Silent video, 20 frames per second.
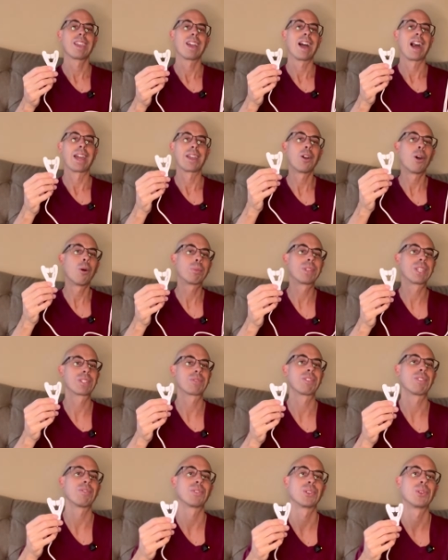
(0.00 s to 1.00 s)
I hope this
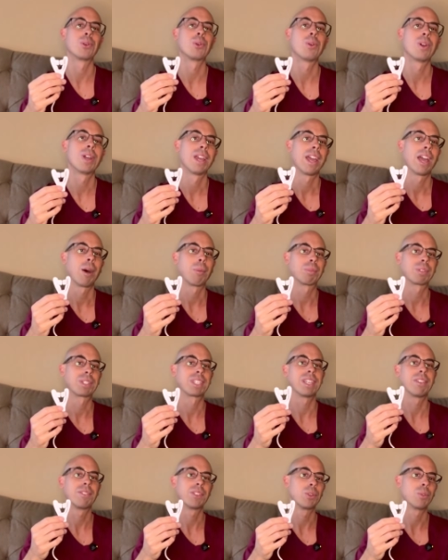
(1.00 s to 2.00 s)
review helped
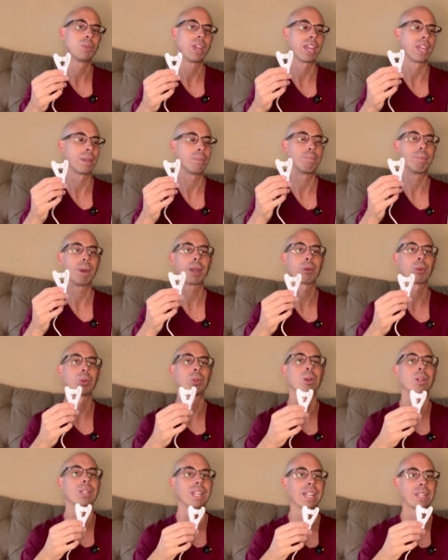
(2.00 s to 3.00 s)
give you a better
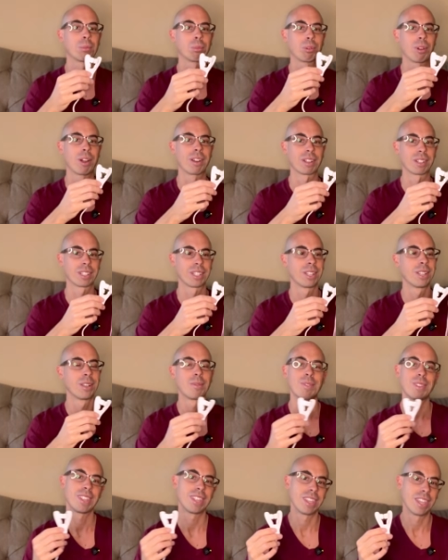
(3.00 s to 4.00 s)
look at the product.
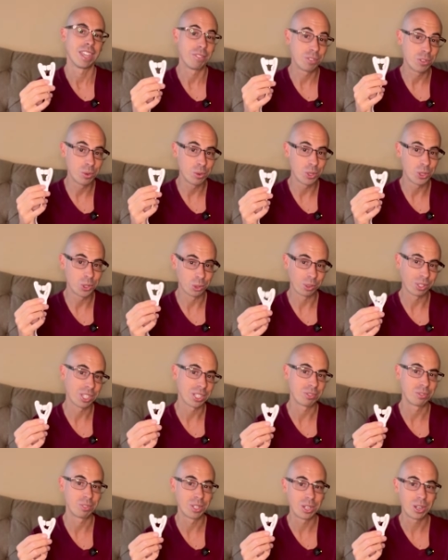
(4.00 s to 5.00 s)
If you enjoyed this
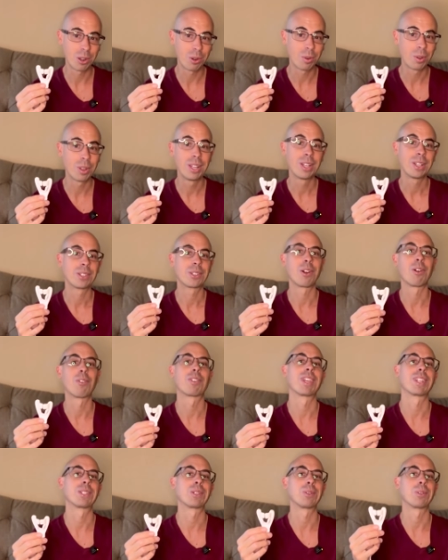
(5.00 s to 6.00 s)
video, don't
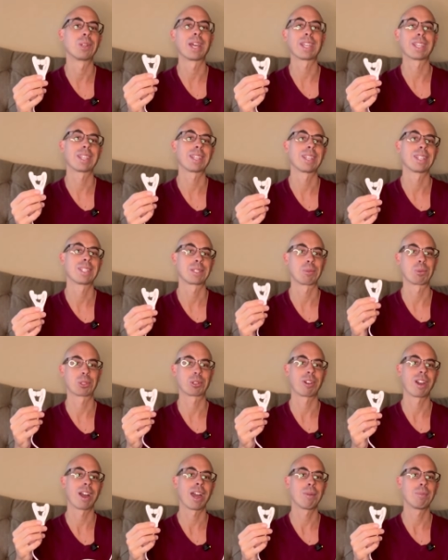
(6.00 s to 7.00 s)
forget to like,
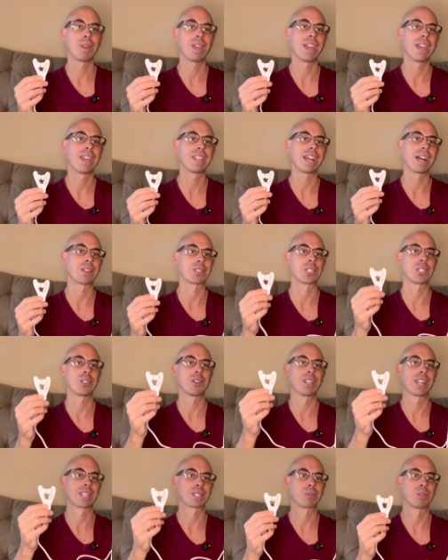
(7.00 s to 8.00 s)
subscribe, and I'll see you in
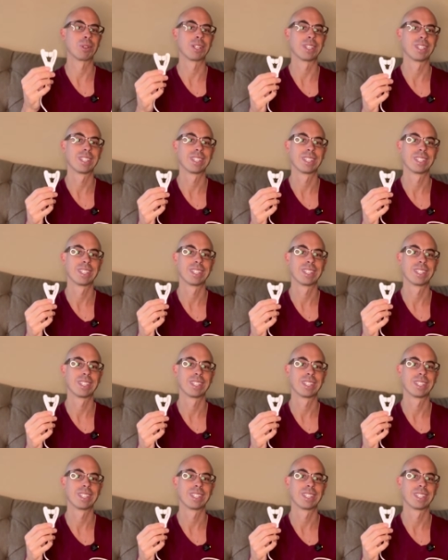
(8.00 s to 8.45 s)
the next one.